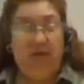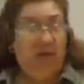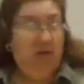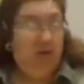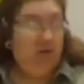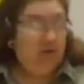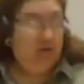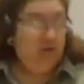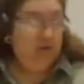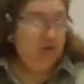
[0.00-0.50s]

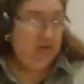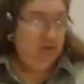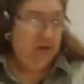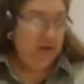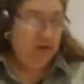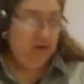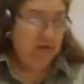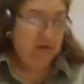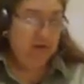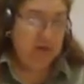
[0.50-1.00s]
You are
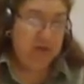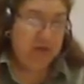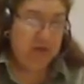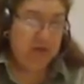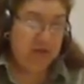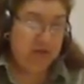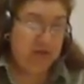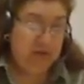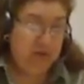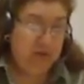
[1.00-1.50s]
going to
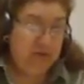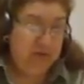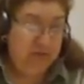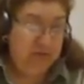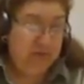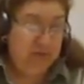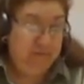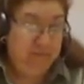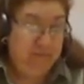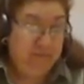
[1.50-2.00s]
sort
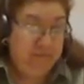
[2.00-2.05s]
them